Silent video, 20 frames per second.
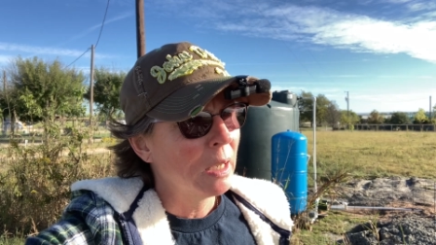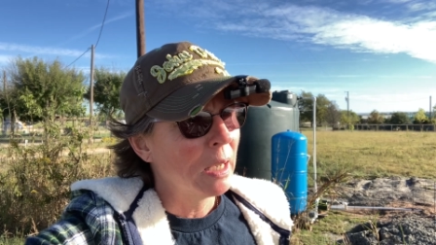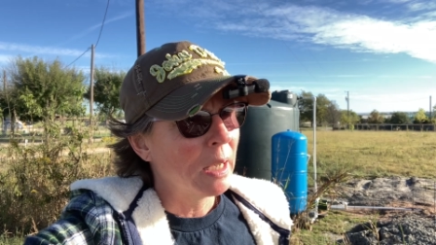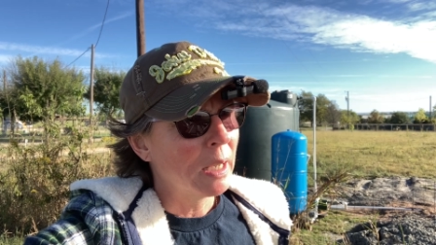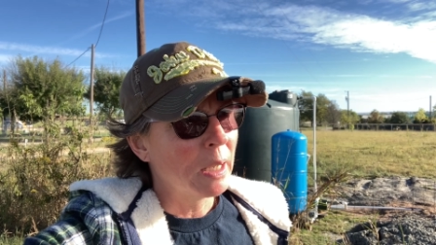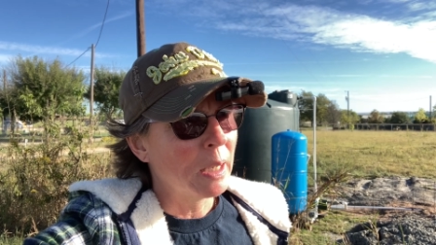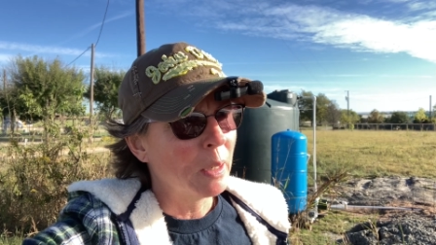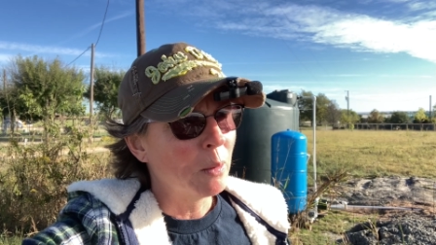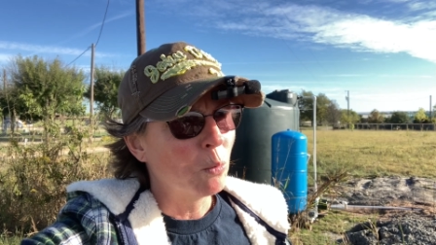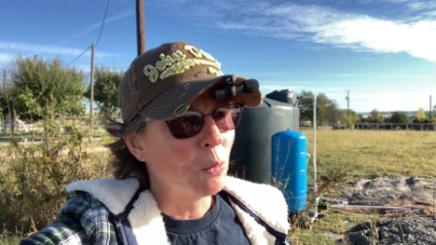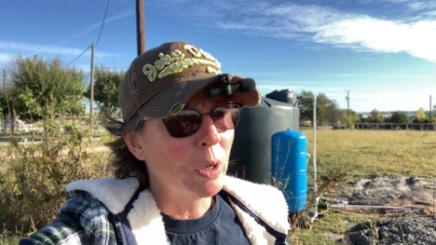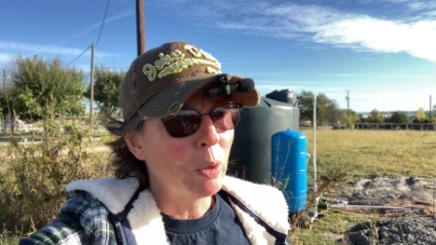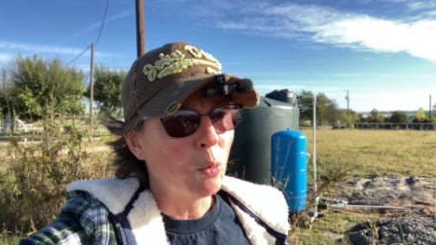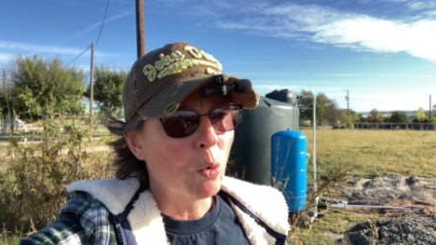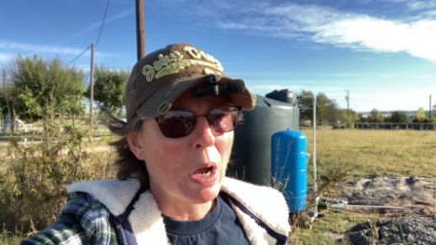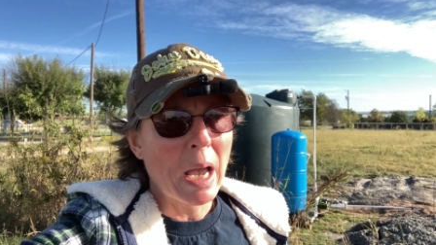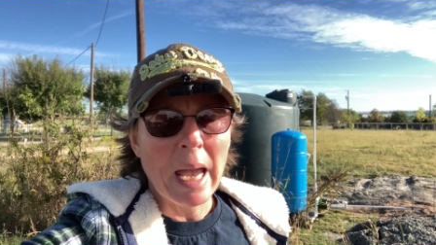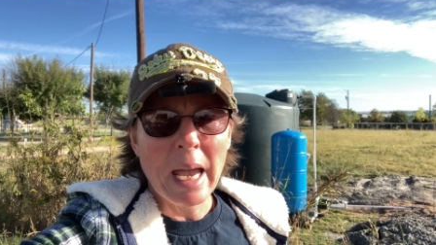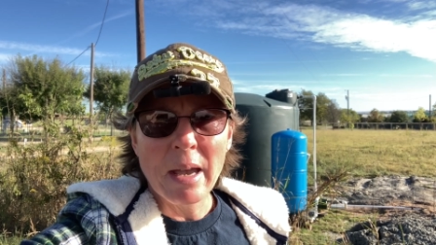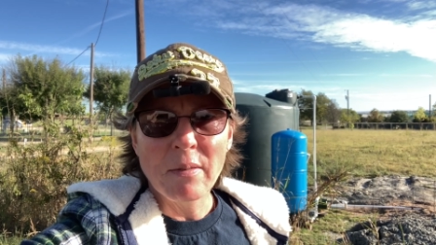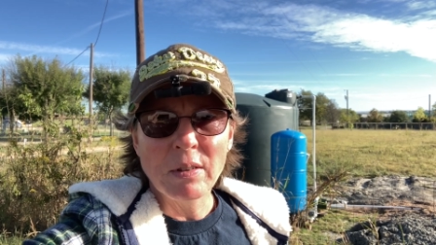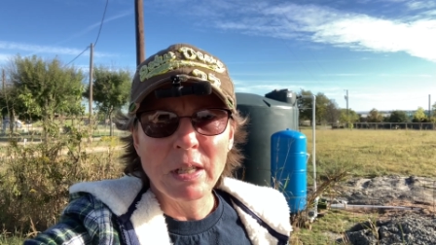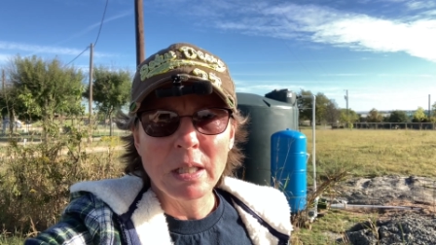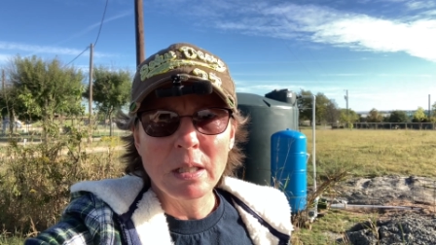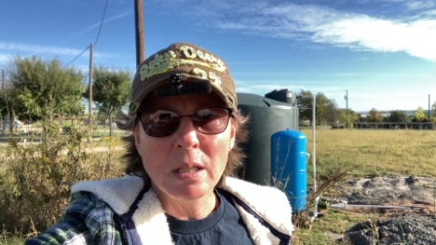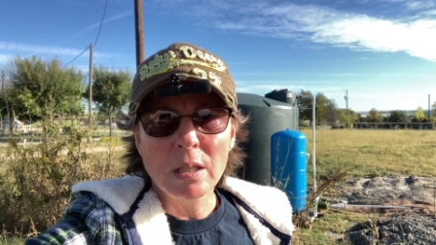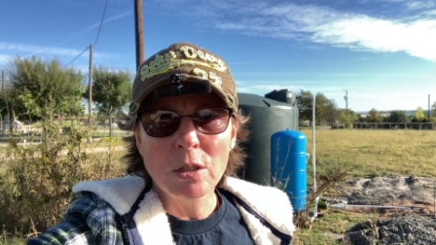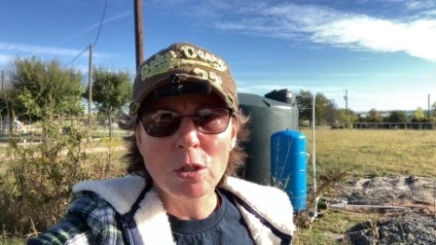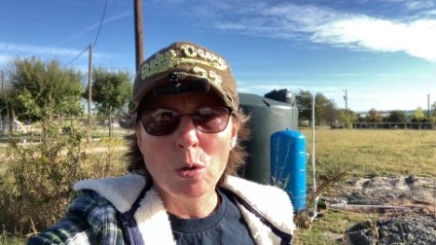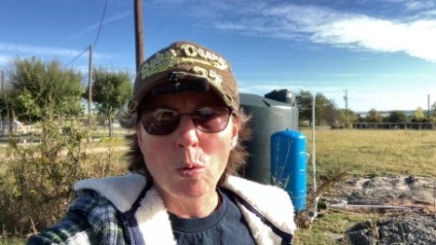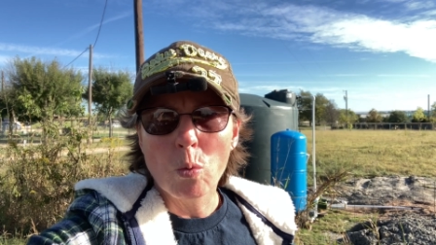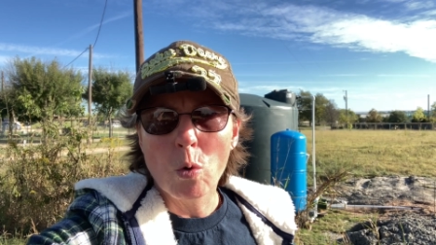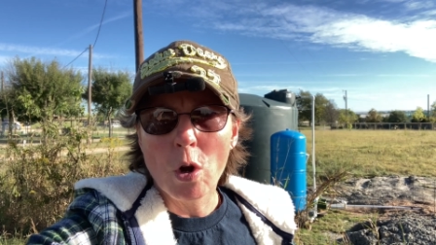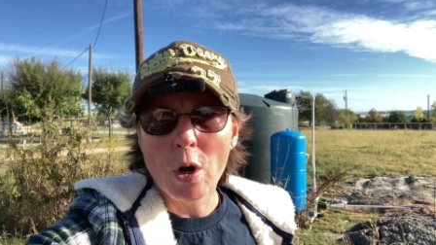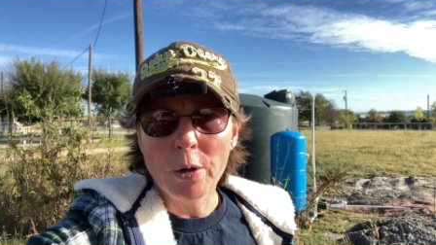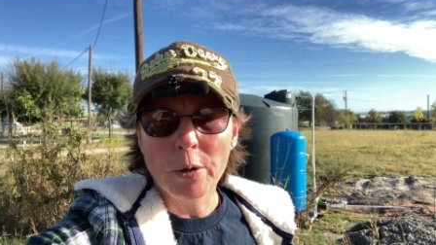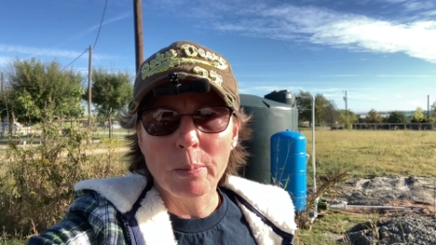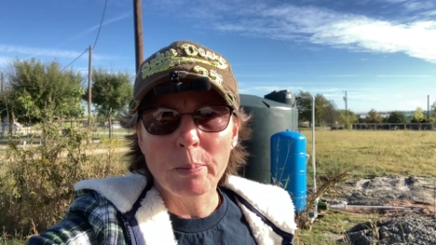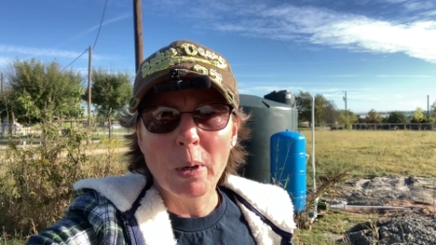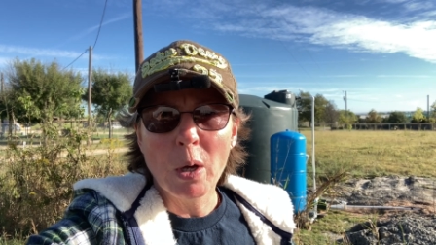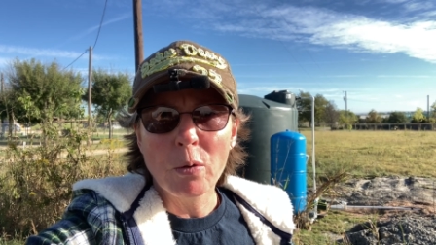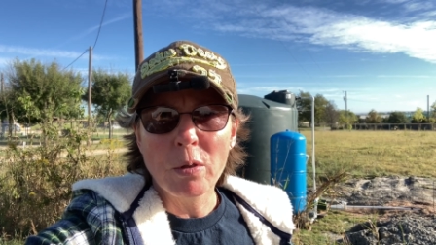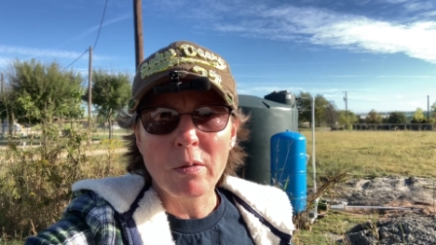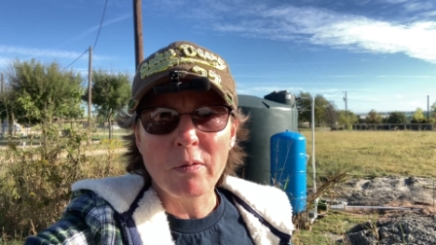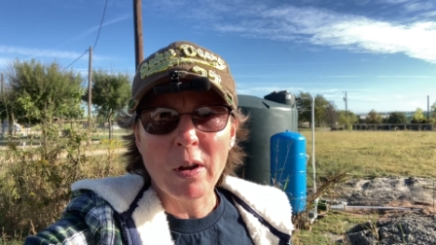um, we will have it to water both